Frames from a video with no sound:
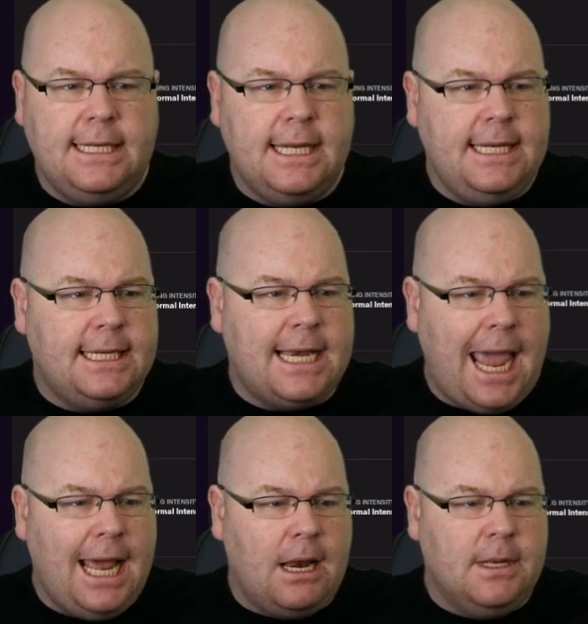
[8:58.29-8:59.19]
decent
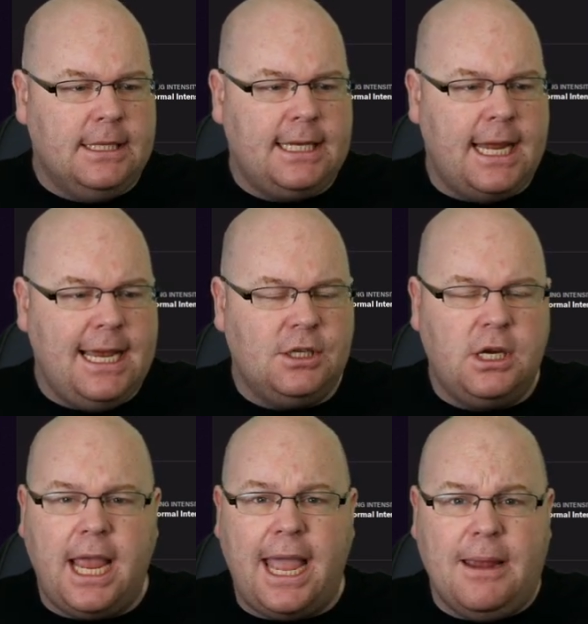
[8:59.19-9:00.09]
elements to his
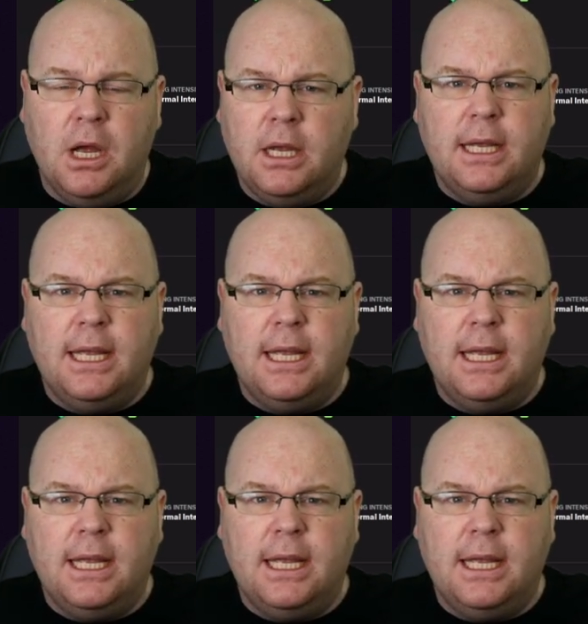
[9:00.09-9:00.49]
game.